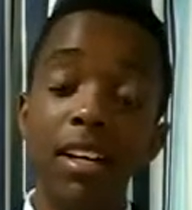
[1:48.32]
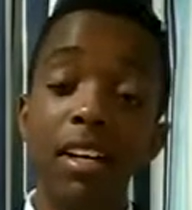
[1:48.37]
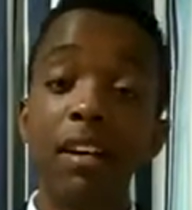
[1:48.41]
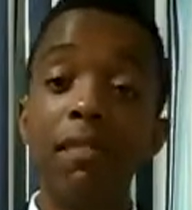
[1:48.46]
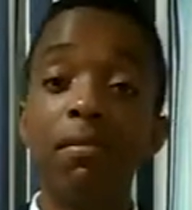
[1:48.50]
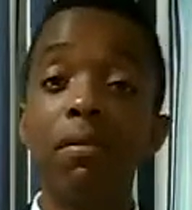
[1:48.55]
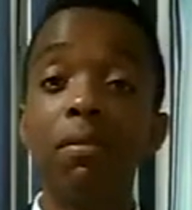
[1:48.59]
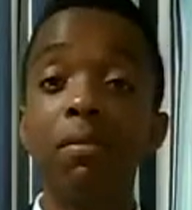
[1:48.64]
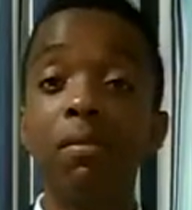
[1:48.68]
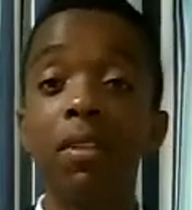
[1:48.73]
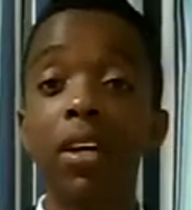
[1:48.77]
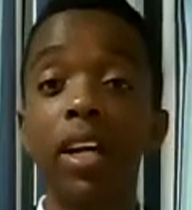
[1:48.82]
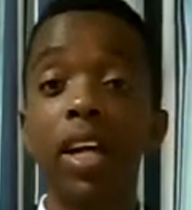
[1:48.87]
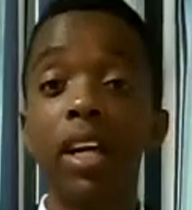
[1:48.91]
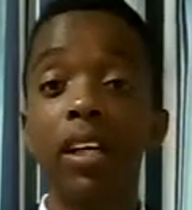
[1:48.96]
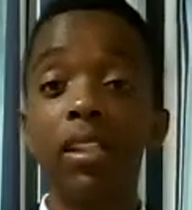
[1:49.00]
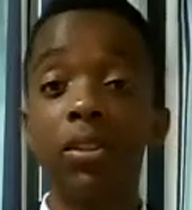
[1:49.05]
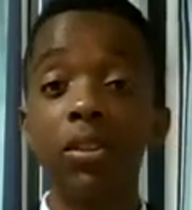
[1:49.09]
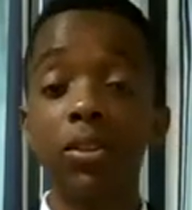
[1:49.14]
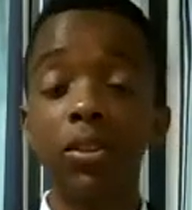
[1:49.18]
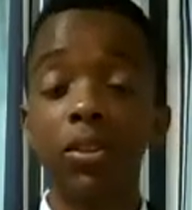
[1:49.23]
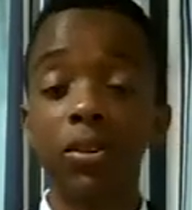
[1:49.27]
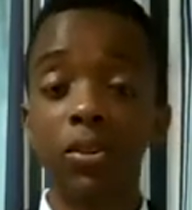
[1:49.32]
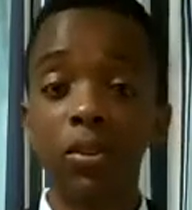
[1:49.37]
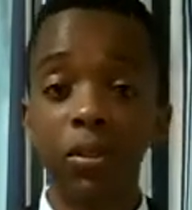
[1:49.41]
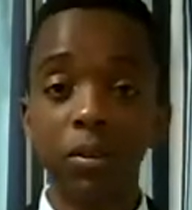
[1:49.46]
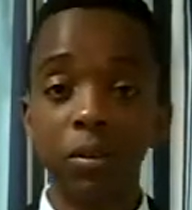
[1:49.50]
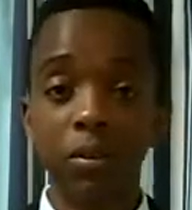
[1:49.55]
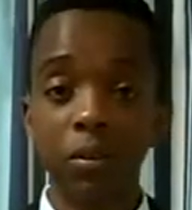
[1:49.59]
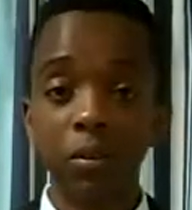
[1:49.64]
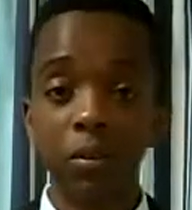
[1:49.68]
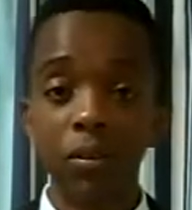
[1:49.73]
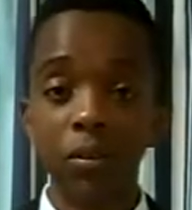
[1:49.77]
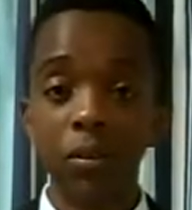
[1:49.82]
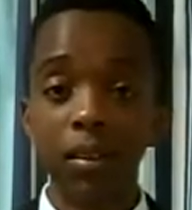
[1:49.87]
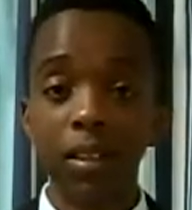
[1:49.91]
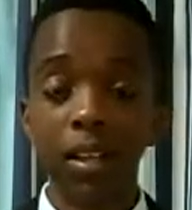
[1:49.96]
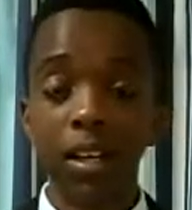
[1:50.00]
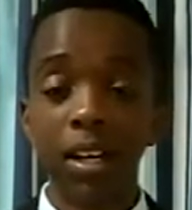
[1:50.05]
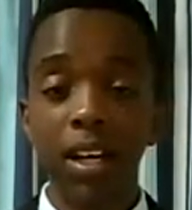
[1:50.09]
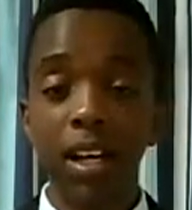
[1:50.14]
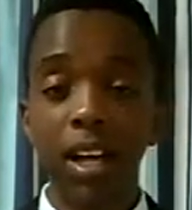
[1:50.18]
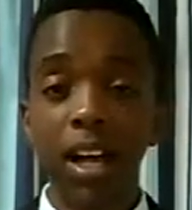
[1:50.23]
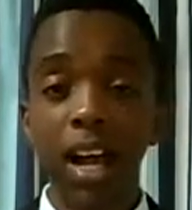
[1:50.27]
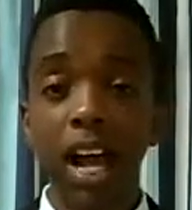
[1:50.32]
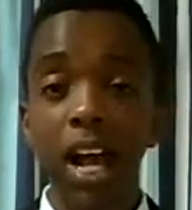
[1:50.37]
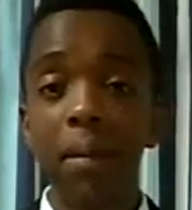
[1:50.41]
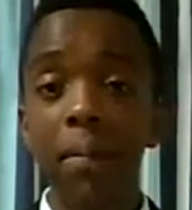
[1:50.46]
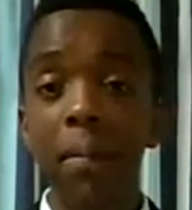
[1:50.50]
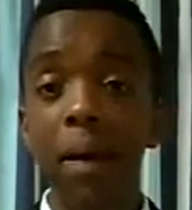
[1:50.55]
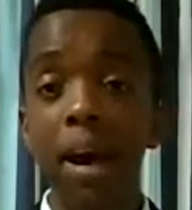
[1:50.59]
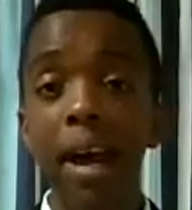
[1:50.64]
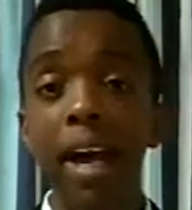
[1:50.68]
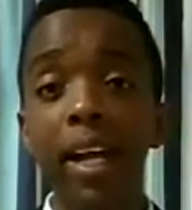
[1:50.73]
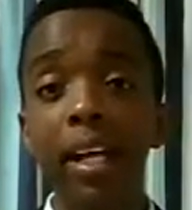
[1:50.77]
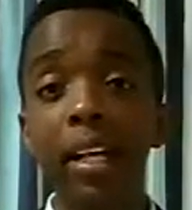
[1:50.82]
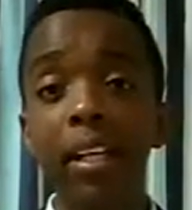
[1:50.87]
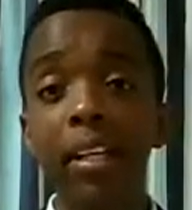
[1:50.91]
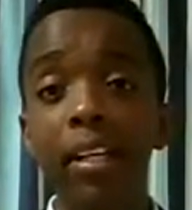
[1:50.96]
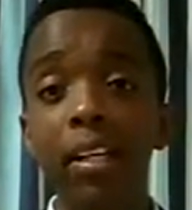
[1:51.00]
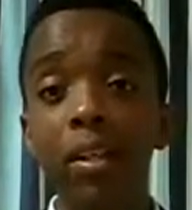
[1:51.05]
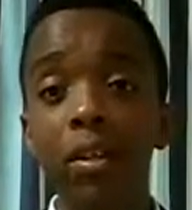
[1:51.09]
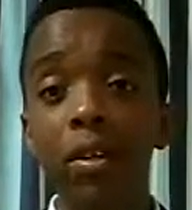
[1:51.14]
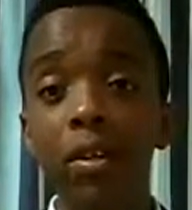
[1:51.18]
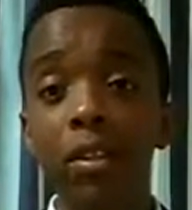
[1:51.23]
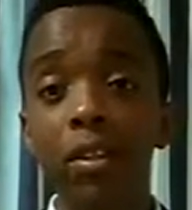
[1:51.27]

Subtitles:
never forgets, and mine